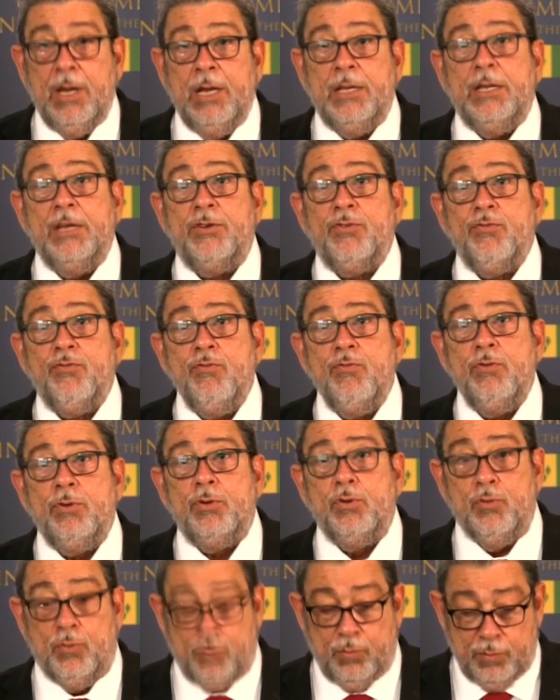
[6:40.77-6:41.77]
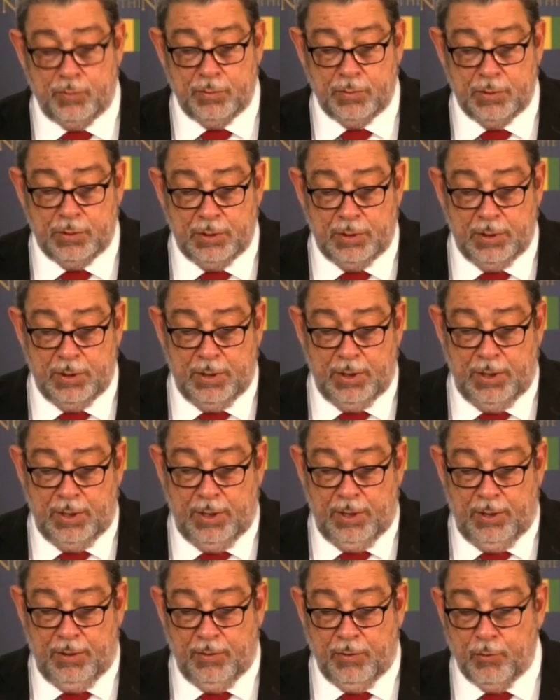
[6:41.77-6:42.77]
It is true too,
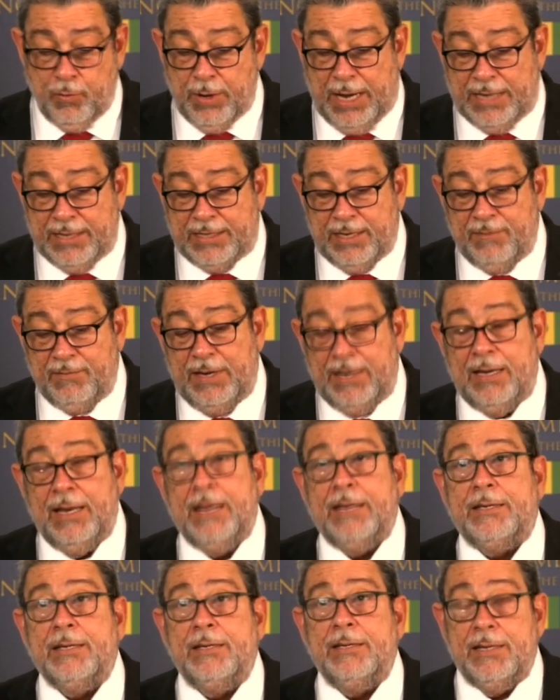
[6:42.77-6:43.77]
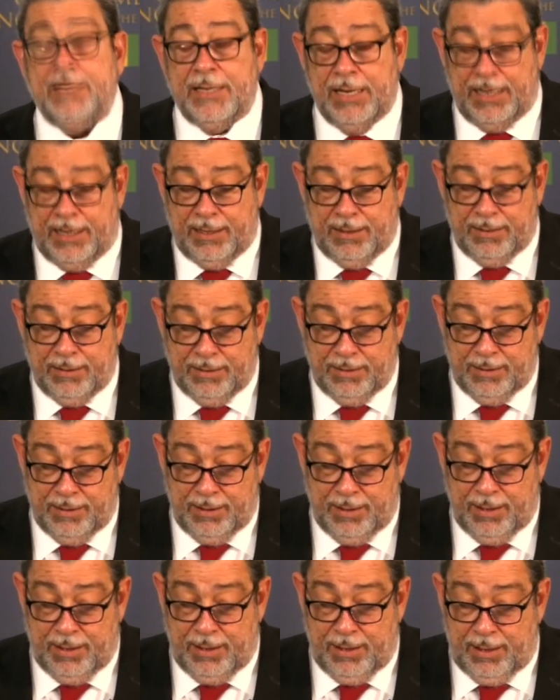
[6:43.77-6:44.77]
though relatively late in the day,
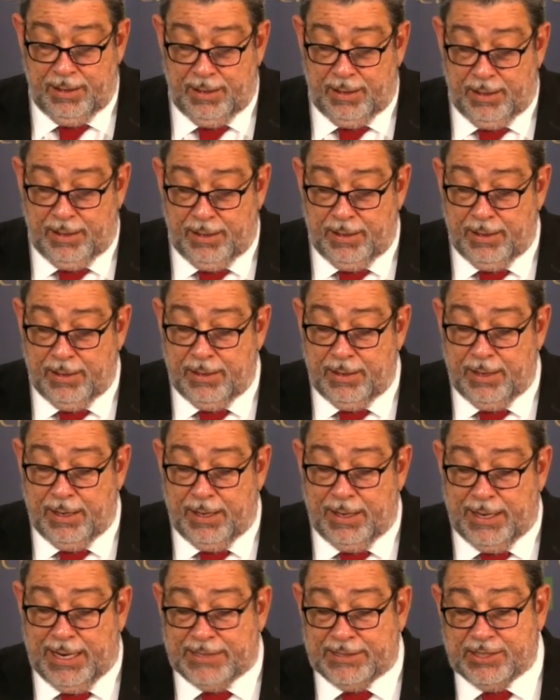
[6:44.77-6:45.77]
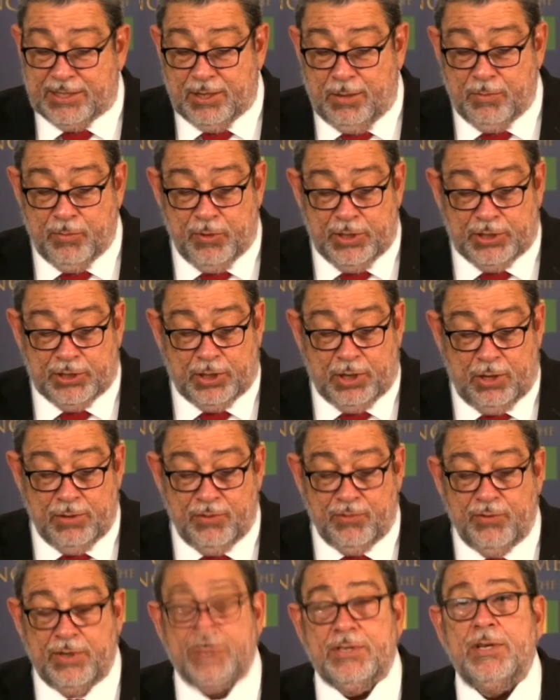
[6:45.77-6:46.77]
that some rich
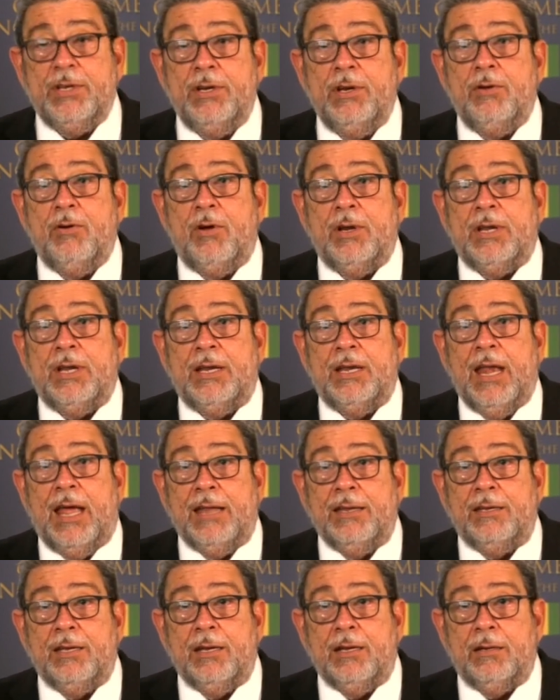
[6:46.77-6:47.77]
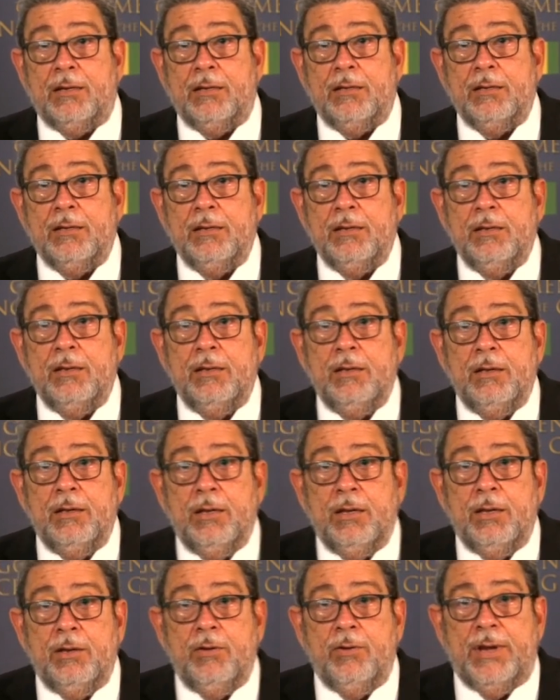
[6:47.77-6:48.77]
countries in the North Atlantic,
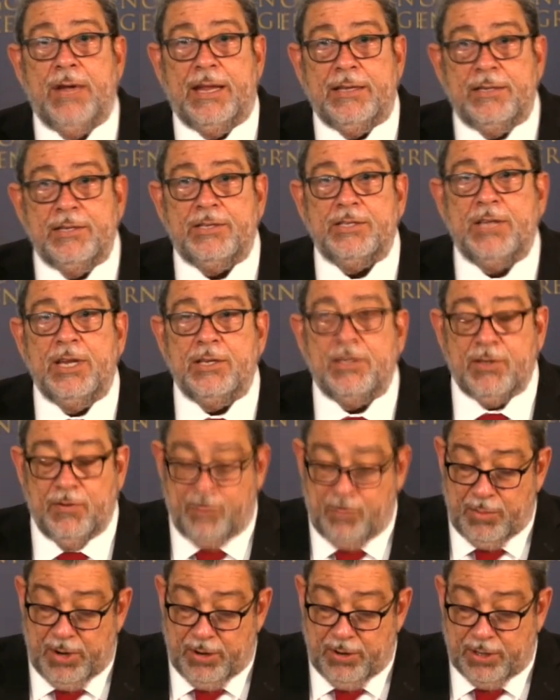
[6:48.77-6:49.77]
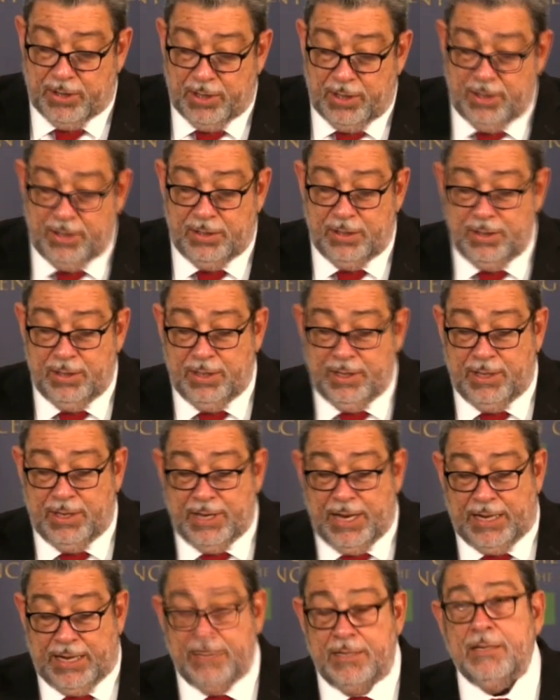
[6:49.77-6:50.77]
the United States of America,
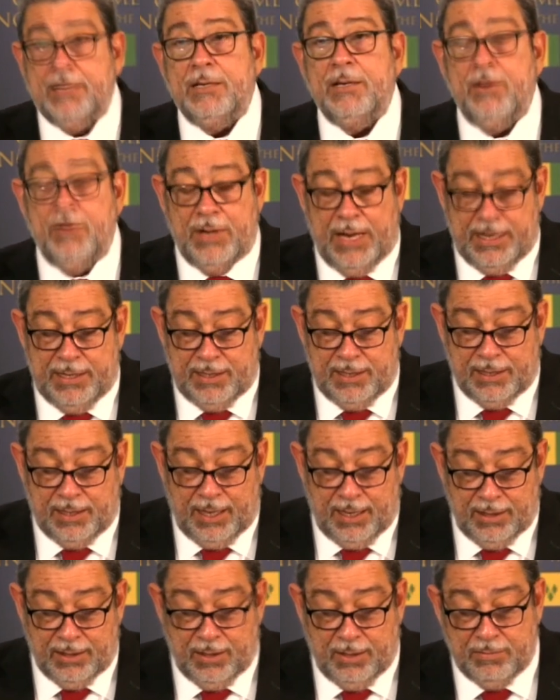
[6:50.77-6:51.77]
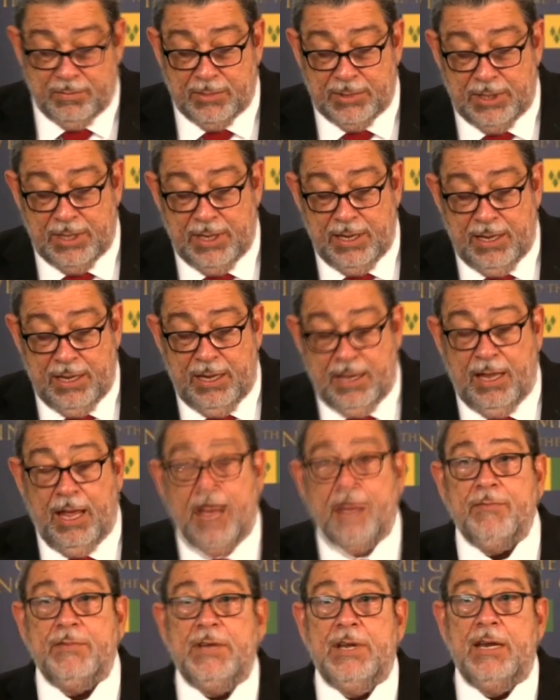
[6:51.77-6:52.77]
Canada, and the United Kingdom,
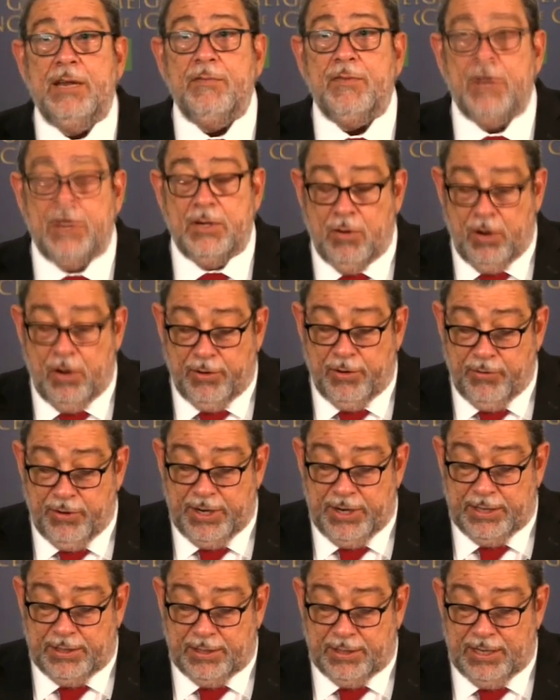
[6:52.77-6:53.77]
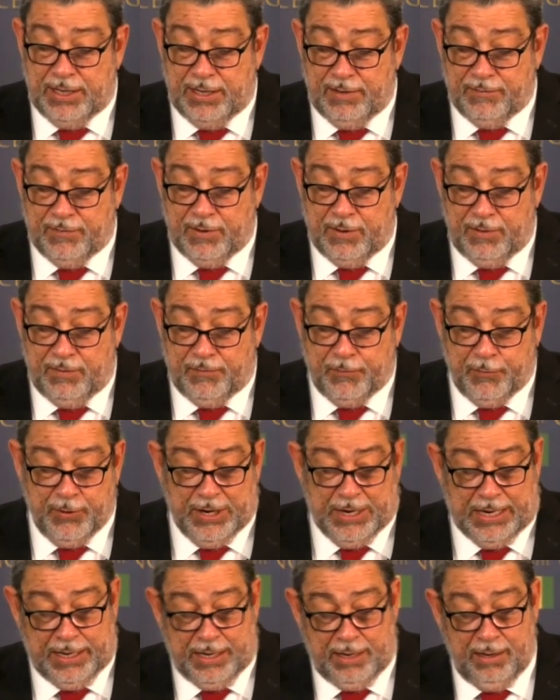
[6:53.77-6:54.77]
have delivered or agreed to deliver
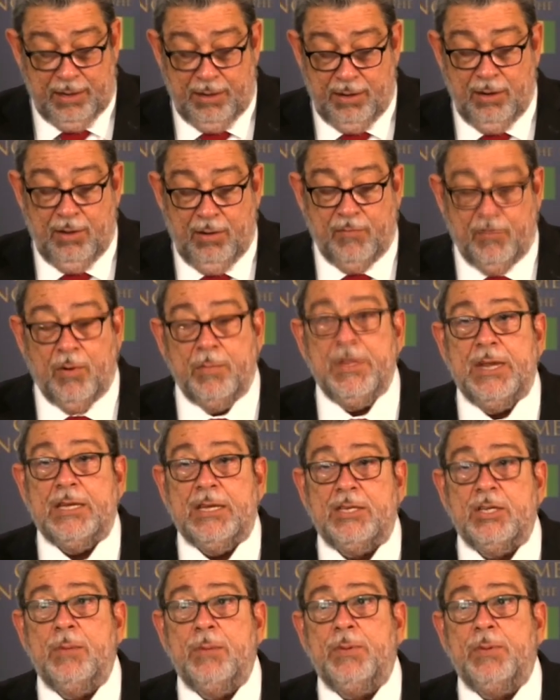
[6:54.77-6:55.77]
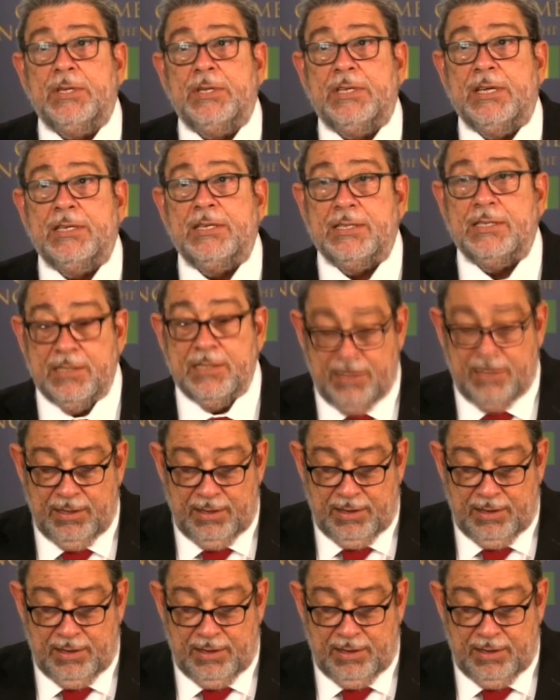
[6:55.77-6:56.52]
freely from their surpluses